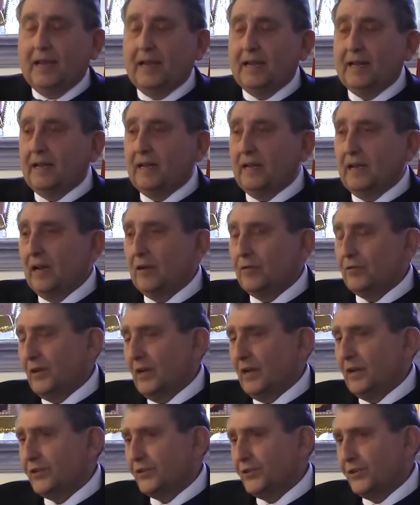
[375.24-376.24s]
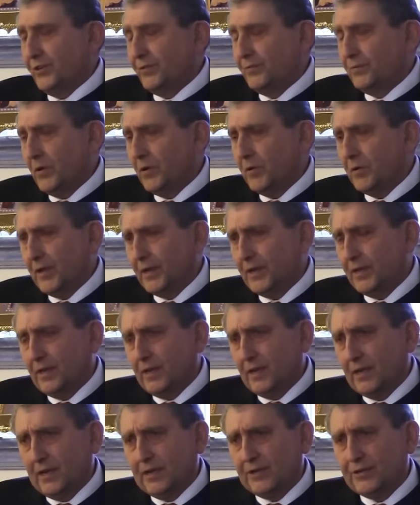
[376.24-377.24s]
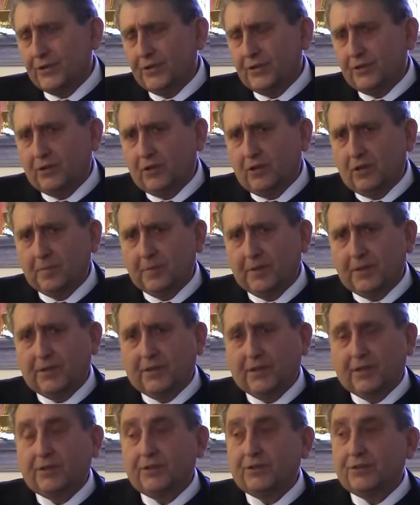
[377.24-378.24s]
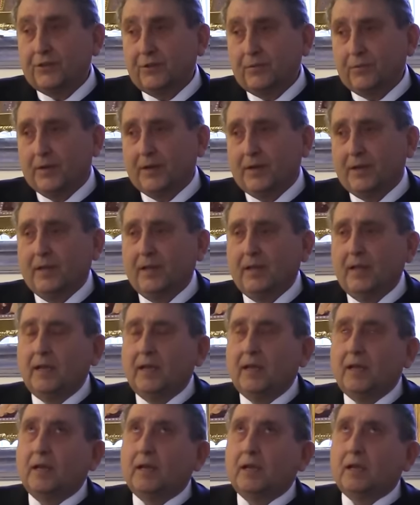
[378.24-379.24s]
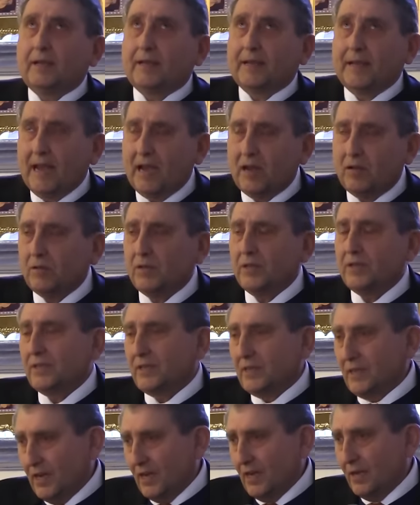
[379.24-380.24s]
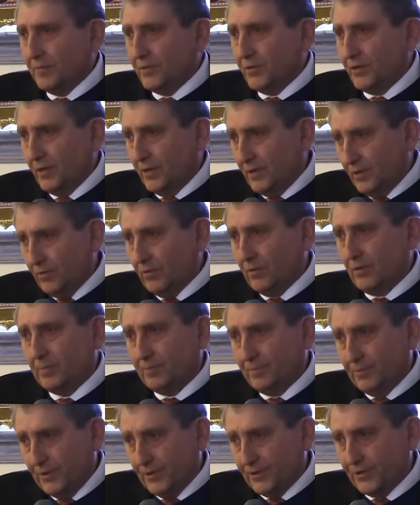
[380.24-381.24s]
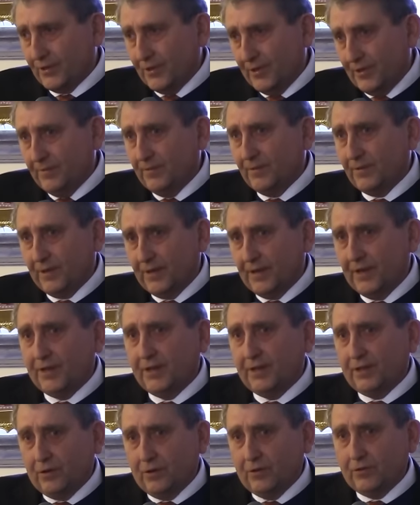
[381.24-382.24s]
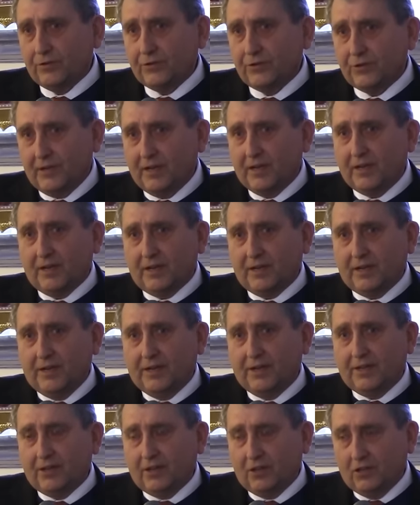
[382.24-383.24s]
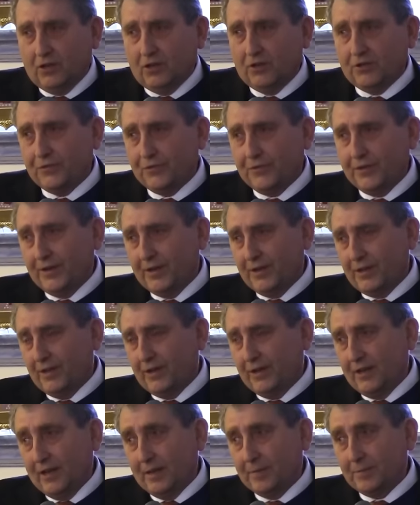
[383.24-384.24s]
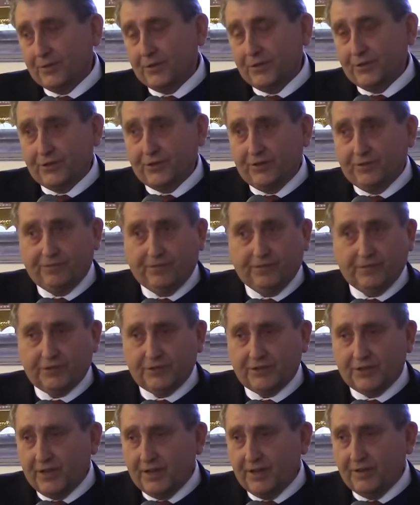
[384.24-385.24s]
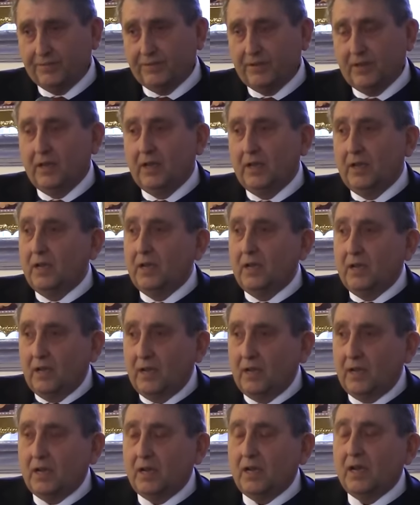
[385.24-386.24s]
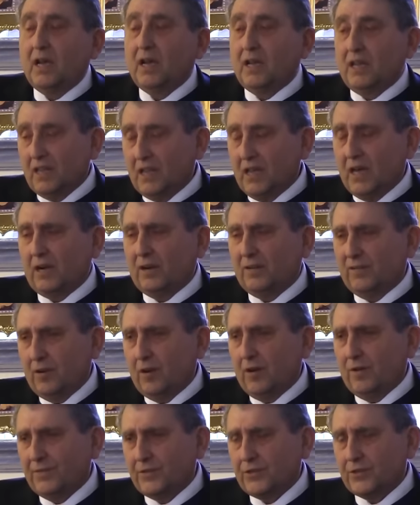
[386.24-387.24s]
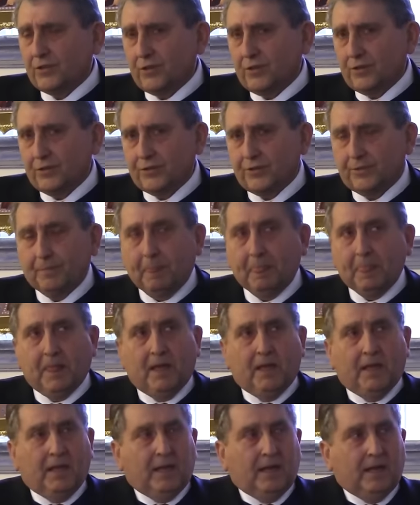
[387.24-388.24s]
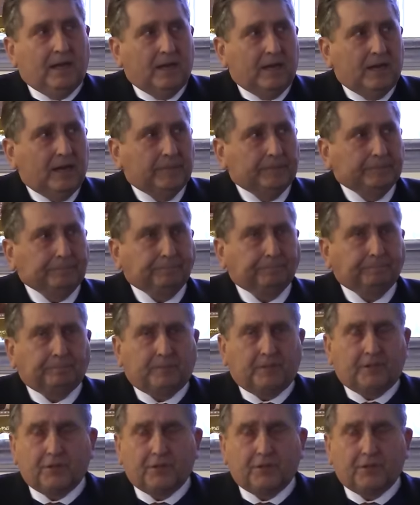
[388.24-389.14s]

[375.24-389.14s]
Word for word: And how as she wrote it, and as she told me that she went countless times into the prison, getting those, uh, getting the laundry and the names, and she saved uh, a lot of officers, um,